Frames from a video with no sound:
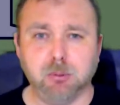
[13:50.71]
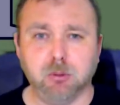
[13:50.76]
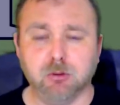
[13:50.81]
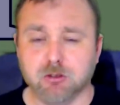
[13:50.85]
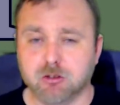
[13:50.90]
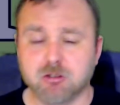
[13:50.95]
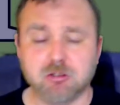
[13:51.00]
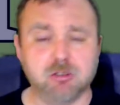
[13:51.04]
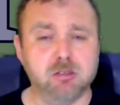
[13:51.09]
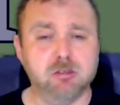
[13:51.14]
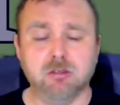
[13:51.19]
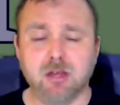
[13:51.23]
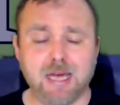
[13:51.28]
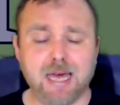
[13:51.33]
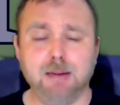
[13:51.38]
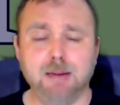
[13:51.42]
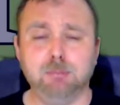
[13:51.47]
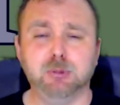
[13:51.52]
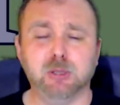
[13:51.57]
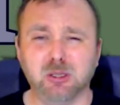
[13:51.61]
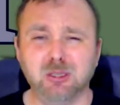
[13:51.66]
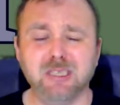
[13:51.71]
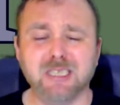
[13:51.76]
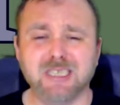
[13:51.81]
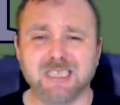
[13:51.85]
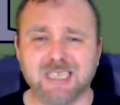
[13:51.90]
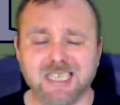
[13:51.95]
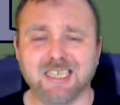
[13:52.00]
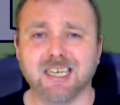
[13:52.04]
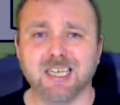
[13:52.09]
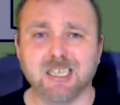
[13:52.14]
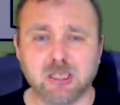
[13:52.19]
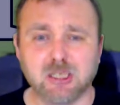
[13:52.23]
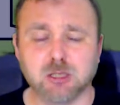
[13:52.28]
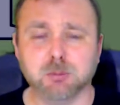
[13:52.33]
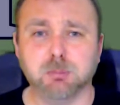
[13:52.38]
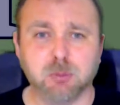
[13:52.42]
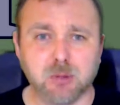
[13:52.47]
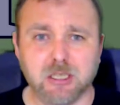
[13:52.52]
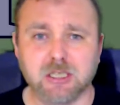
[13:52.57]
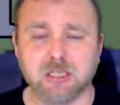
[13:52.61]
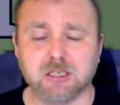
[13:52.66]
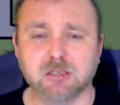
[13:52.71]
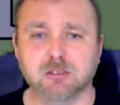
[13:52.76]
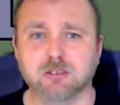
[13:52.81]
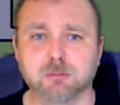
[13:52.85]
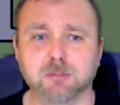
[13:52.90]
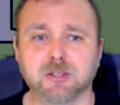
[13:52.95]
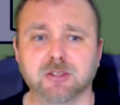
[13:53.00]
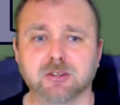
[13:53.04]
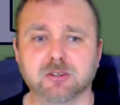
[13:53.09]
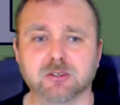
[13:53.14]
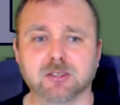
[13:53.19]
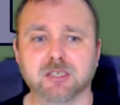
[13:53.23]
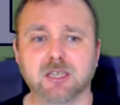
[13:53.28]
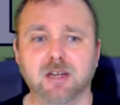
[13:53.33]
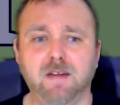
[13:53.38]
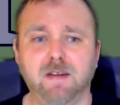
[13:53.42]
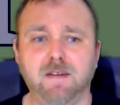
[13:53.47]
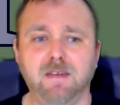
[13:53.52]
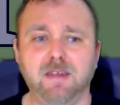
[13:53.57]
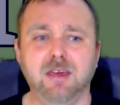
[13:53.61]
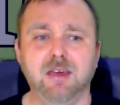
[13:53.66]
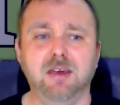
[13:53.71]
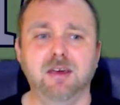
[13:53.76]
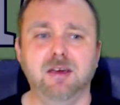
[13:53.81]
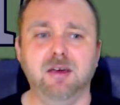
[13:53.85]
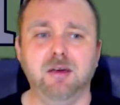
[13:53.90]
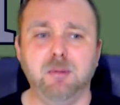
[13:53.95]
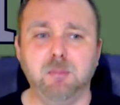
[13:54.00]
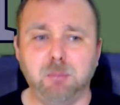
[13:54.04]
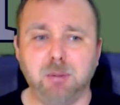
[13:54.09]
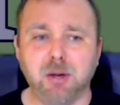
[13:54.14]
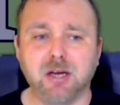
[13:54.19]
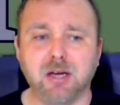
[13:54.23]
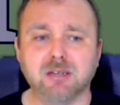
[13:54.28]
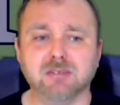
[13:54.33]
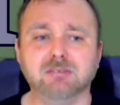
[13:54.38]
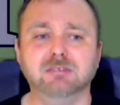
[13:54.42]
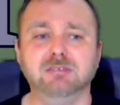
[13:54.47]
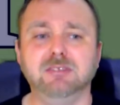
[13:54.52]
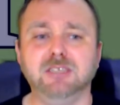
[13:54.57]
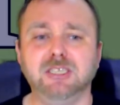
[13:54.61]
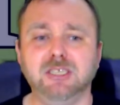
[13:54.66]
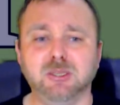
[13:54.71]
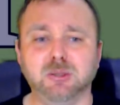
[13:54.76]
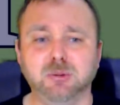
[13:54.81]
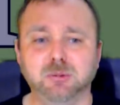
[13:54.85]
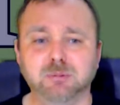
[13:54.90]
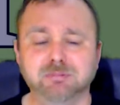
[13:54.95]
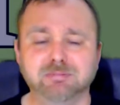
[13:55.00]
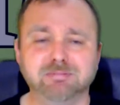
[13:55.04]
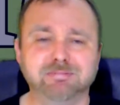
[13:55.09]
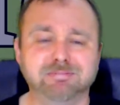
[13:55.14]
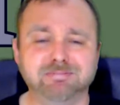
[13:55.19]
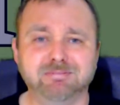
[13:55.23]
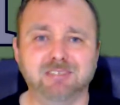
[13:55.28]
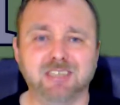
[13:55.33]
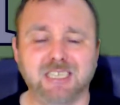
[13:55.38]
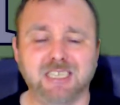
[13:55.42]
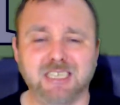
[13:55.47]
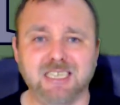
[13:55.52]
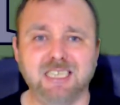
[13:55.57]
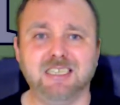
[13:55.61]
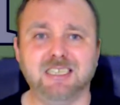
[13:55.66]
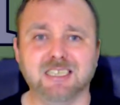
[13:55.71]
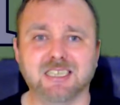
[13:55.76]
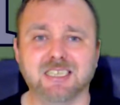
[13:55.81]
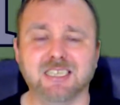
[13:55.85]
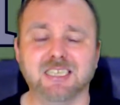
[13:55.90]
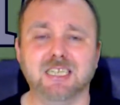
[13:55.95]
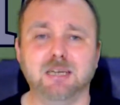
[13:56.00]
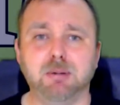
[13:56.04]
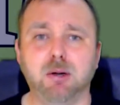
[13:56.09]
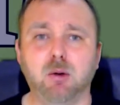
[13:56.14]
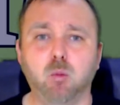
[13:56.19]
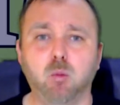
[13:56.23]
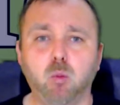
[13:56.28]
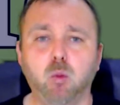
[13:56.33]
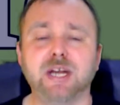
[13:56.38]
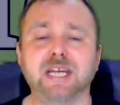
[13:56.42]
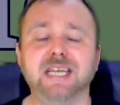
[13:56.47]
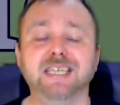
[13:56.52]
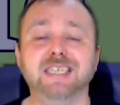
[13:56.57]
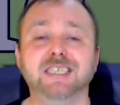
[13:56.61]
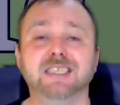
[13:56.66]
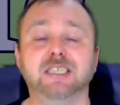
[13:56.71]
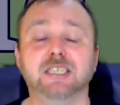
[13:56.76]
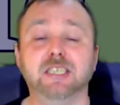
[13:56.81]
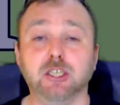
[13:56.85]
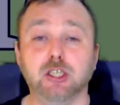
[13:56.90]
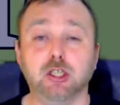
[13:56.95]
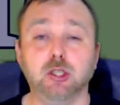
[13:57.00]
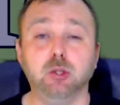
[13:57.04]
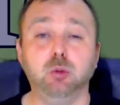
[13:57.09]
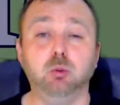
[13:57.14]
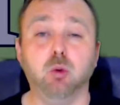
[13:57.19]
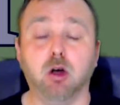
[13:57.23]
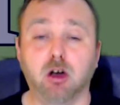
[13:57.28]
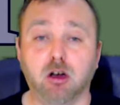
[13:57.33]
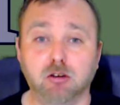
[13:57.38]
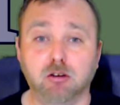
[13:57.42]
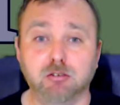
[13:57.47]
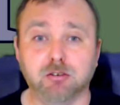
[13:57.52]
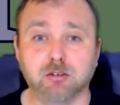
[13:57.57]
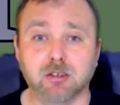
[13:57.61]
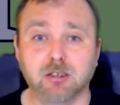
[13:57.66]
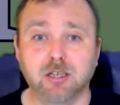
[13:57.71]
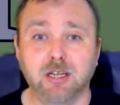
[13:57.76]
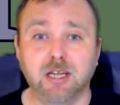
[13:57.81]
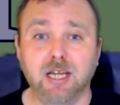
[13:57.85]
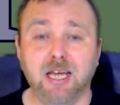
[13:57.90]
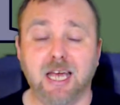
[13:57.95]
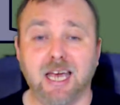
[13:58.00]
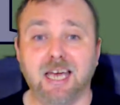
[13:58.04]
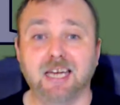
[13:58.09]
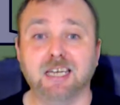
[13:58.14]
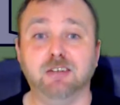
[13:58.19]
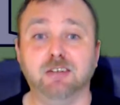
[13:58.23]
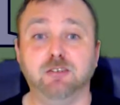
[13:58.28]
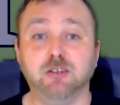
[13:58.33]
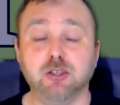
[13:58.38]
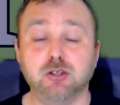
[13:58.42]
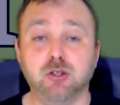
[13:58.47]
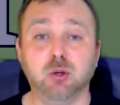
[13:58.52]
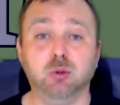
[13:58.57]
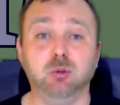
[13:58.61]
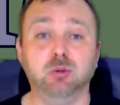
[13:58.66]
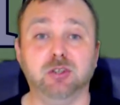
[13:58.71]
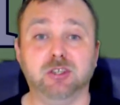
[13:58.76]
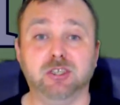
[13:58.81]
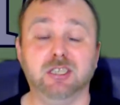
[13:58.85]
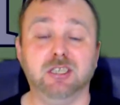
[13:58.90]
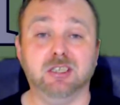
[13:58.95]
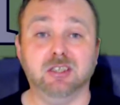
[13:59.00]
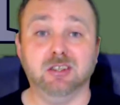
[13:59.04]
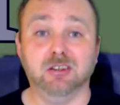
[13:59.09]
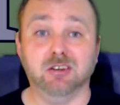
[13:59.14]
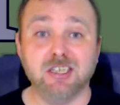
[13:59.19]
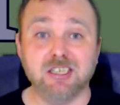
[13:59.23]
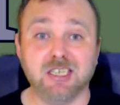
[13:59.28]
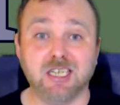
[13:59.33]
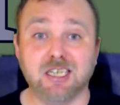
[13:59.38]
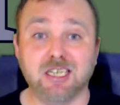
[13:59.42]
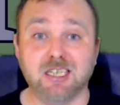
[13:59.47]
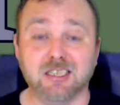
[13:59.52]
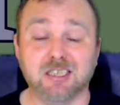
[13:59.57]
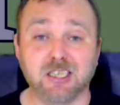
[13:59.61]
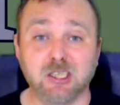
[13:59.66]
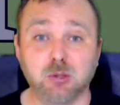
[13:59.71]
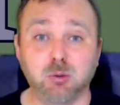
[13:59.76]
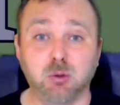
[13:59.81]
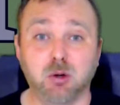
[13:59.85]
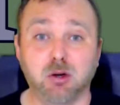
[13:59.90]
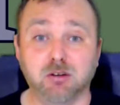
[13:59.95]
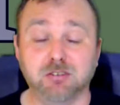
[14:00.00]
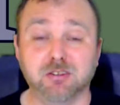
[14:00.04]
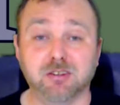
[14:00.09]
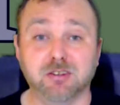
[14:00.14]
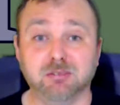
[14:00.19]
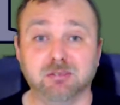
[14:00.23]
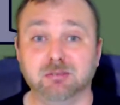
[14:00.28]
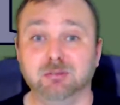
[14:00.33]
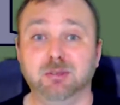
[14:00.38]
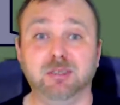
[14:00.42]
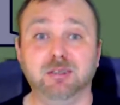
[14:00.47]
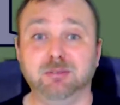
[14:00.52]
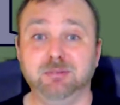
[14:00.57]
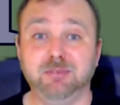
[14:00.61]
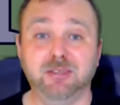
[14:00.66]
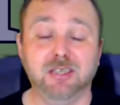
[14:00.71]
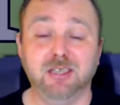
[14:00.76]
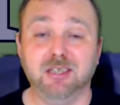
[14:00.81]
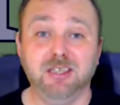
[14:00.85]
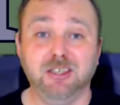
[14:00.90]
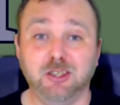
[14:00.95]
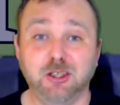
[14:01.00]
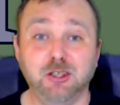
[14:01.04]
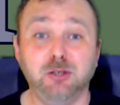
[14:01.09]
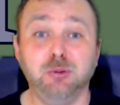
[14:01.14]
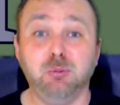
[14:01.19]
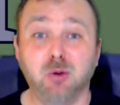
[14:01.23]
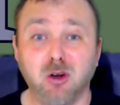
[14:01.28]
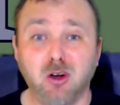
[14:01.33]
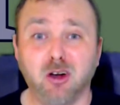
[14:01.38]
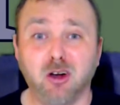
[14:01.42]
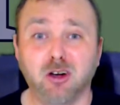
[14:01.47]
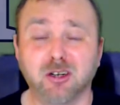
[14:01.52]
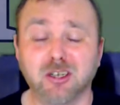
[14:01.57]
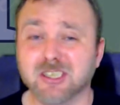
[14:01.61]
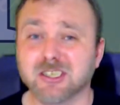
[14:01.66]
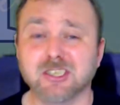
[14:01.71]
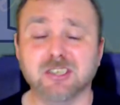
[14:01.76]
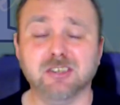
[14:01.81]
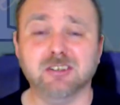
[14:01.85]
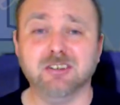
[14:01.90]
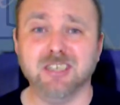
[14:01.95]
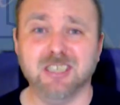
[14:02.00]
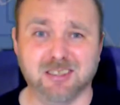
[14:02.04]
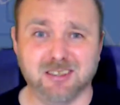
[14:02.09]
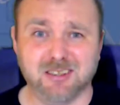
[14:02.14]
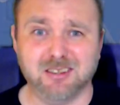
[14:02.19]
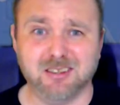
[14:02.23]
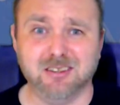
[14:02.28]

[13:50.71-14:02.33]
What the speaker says: You should absolutely take inspiration from others. But, you need to think about what it is that you offer. And if you don't think there is anything you offer, well, you're wrong, because there is.